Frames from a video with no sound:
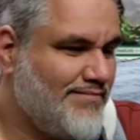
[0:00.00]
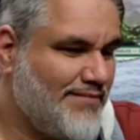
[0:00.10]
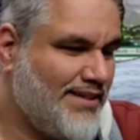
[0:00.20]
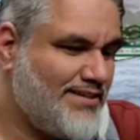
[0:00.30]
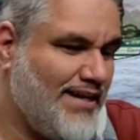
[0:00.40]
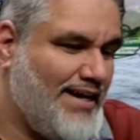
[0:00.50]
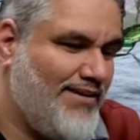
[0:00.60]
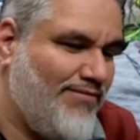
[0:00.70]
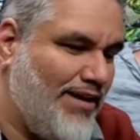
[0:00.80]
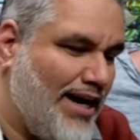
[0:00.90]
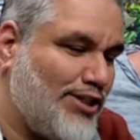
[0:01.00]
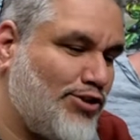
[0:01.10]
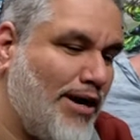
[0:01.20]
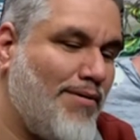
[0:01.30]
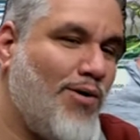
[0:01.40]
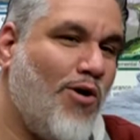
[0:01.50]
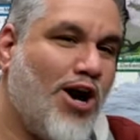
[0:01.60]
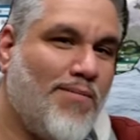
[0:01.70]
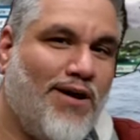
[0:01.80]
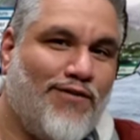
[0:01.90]
Let's see. I got strawberry
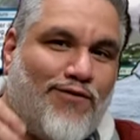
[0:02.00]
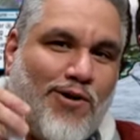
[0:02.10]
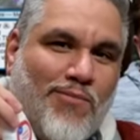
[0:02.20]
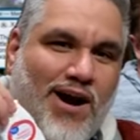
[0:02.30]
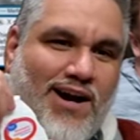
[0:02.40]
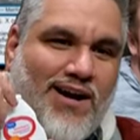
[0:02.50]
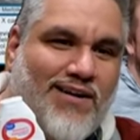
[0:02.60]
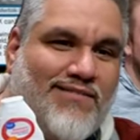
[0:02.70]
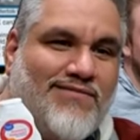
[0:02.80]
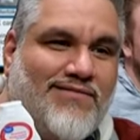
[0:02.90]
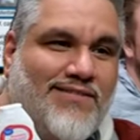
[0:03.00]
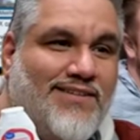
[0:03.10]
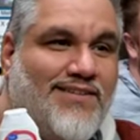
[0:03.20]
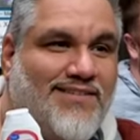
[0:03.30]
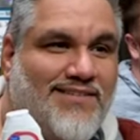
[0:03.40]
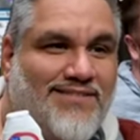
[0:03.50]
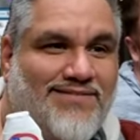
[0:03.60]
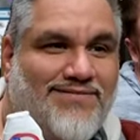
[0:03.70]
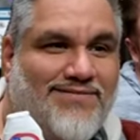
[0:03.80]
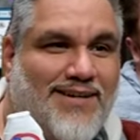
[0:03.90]
watermelon for him right here. No.
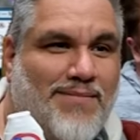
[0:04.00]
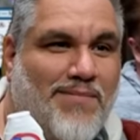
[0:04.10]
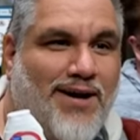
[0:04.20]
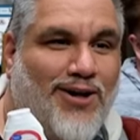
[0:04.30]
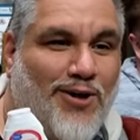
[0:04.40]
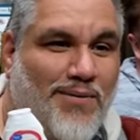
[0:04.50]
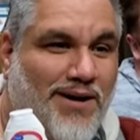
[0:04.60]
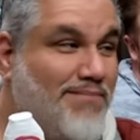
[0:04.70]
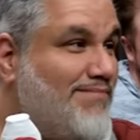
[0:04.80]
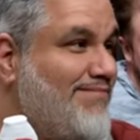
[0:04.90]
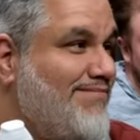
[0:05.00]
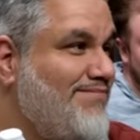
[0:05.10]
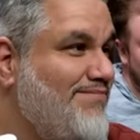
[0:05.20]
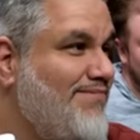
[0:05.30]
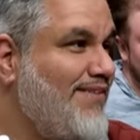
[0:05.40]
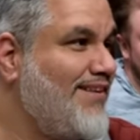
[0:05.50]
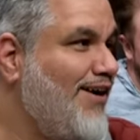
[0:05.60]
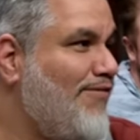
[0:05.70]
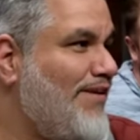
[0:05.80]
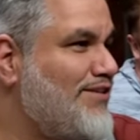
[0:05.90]
Come on, Michael, open up.
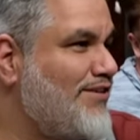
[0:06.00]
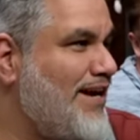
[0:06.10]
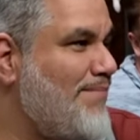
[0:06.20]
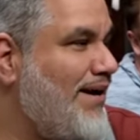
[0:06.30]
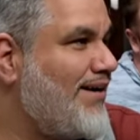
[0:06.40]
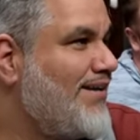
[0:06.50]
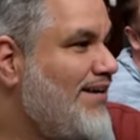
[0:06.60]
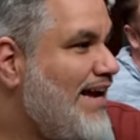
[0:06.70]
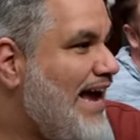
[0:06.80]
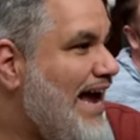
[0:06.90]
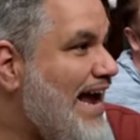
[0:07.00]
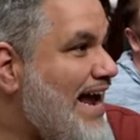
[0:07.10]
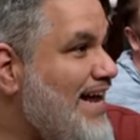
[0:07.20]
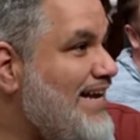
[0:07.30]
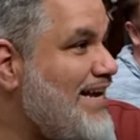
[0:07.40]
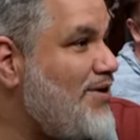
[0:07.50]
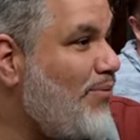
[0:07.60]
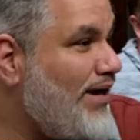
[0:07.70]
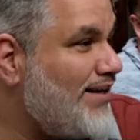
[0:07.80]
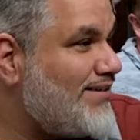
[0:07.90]
Oh, Venser came back? And
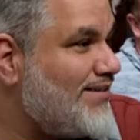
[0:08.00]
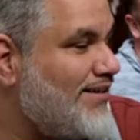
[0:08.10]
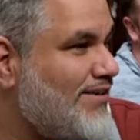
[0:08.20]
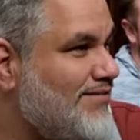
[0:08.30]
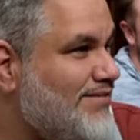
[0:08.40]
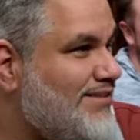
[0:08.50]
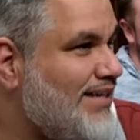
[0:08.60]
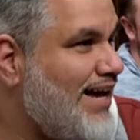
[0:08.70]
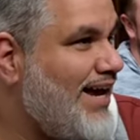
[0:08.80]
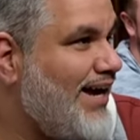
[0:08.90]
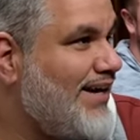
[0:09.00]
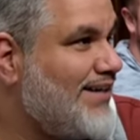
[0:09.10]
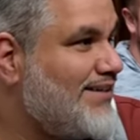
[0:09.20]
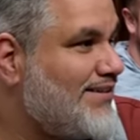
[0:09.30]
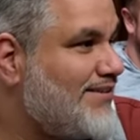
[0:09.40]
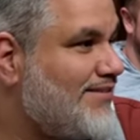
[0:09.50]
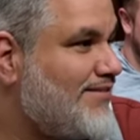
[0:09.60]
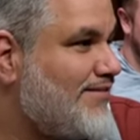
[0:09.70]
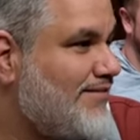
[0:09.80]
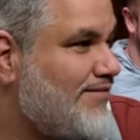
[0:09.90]
Ewit? Oh, dang. It
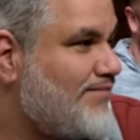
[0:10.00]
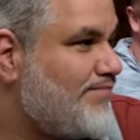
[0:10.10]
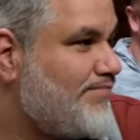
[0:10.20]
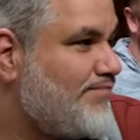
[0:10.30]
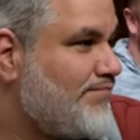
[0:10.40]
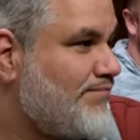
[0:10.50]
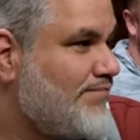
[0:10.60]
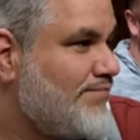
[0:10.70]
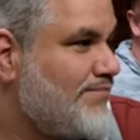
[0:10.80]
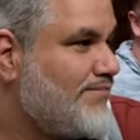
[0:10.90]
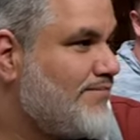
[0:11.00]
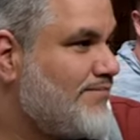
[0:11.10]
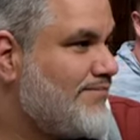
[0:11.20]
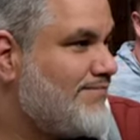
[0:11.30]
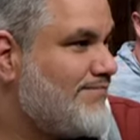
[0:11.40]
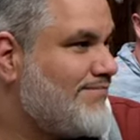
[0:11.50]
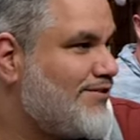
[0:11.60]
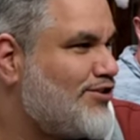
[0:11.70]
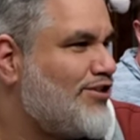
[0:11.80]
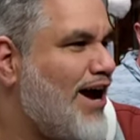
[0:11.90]
makes your mouth all soury. I don't like it.
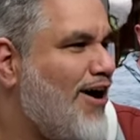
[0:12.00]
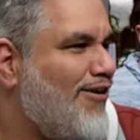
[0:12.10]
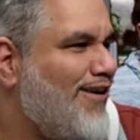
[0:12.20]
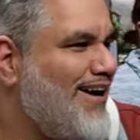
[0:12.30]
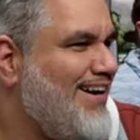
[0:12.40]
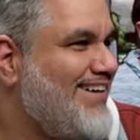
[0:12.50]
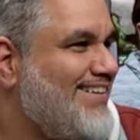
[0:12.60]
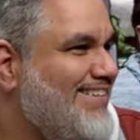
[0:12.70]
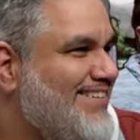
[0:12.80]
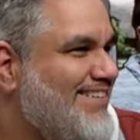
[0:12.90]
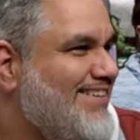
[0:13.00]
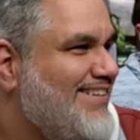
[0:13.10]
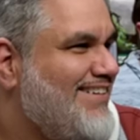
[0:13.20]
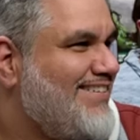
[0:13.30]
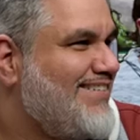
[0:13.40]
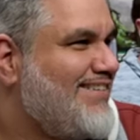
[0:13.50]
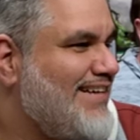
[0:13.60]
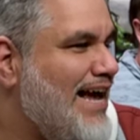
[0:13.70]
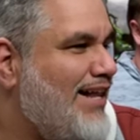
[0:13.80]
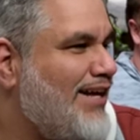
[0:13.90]
Soury. But like, not in a good way.
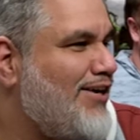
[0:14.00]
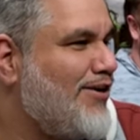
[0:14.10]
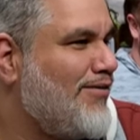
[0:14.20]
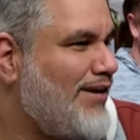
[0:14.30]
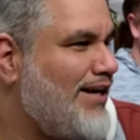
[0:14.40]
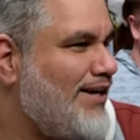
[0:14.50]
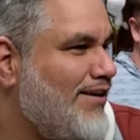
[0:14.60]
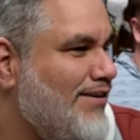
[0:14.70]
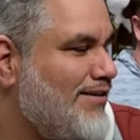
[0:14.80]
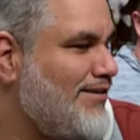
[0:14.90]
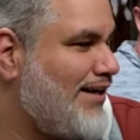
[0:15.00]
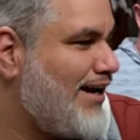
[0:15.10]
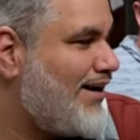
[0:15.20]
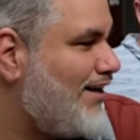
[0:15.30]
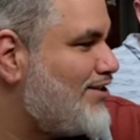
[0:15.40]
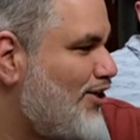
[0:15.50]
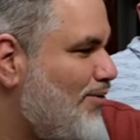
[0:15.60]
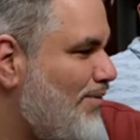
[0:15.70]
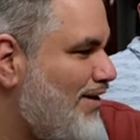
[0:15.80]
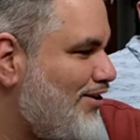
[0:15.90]
Yeah, like you're like it, it, like it cuts it
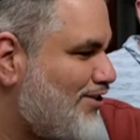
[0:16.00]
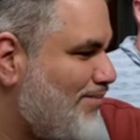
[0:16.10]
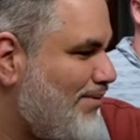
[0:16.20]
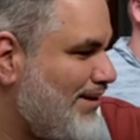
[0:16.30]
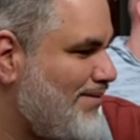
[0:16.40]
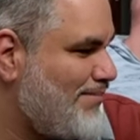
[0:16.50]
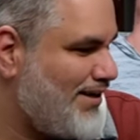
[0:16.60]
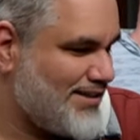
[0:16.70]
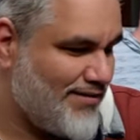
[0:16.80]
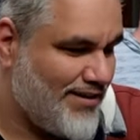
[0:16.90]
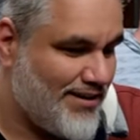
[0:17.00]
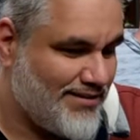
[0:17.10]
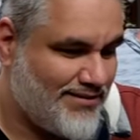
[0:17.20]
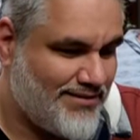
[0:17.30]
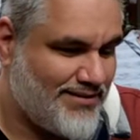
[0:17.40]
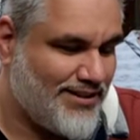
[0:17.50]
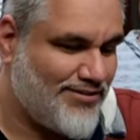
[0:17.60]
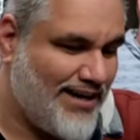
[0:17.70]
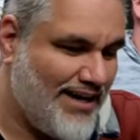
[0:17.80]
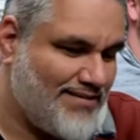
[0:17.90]
open and you start bleeding because of all the
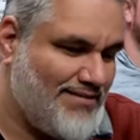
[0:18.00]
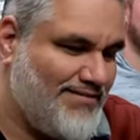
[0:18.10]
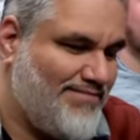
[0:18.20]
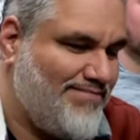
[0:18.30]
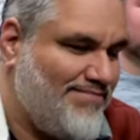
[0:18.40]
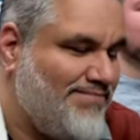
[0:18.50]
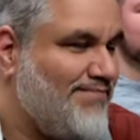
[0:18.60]
citric acid? Yeah.